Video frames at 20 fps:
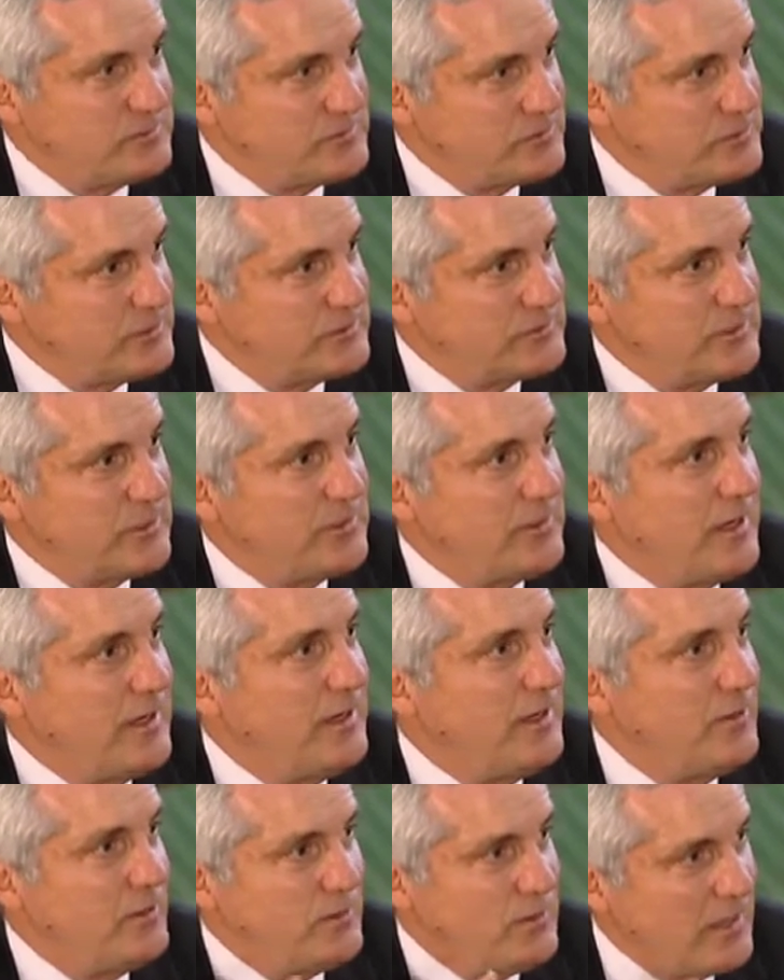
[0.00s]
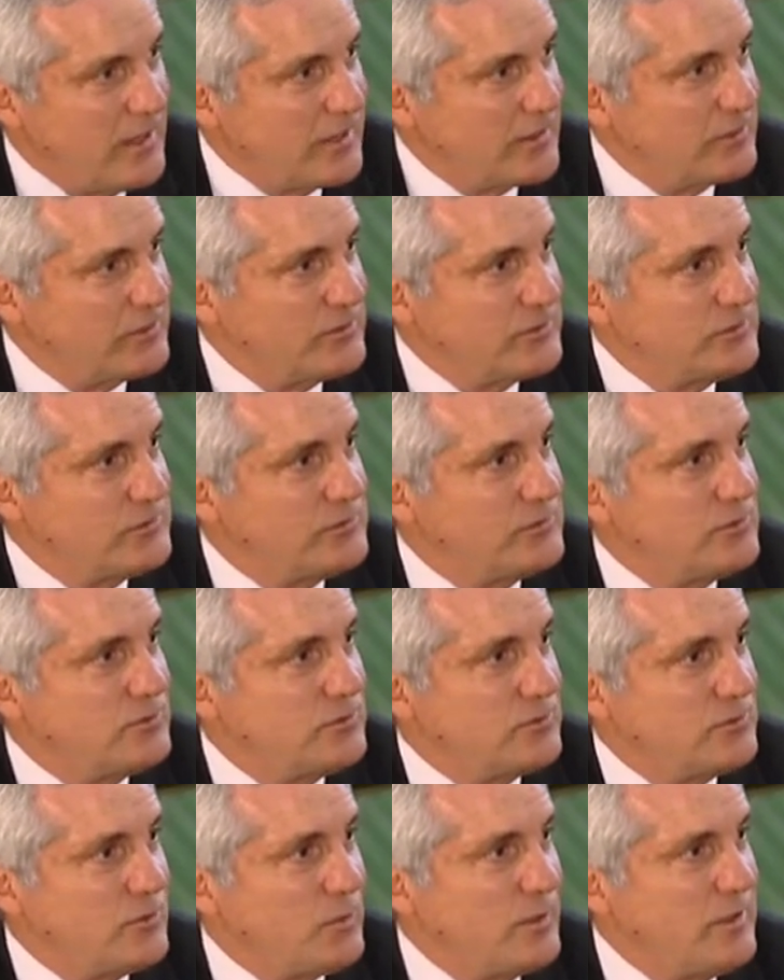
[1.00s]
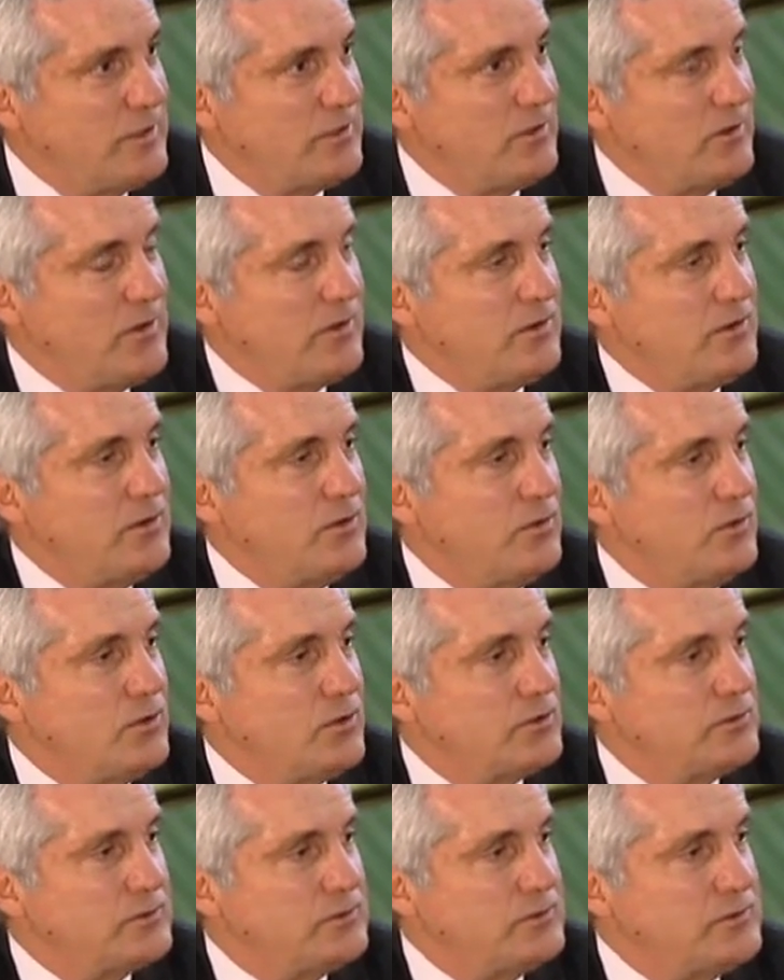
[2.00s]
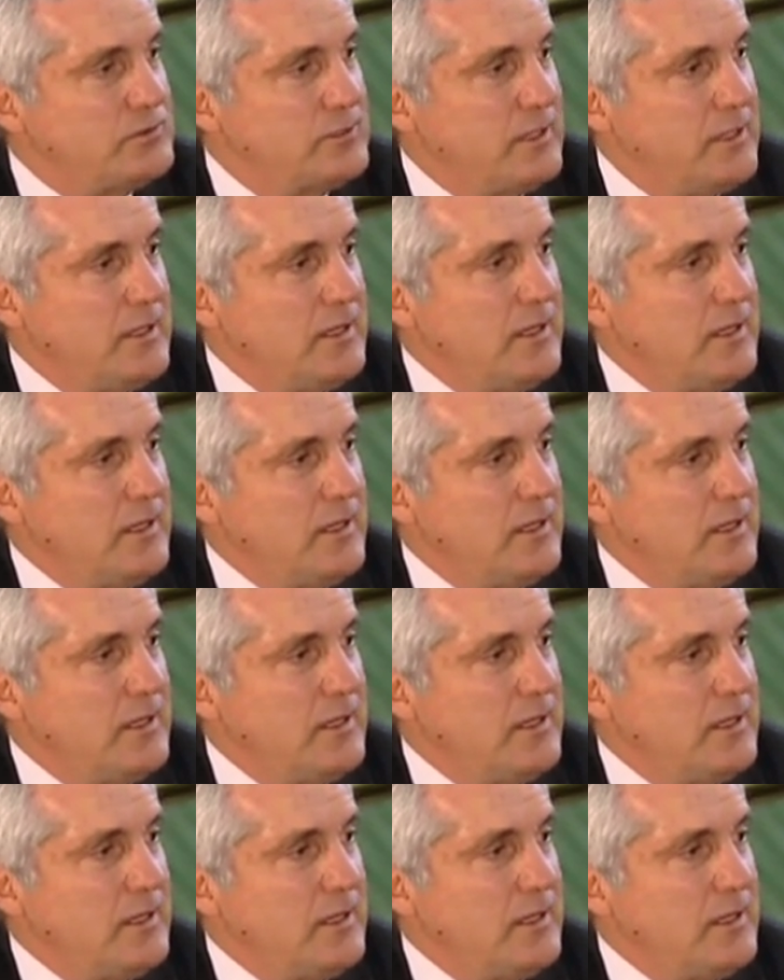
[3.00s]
680 new doctors, 2,200 new nurses,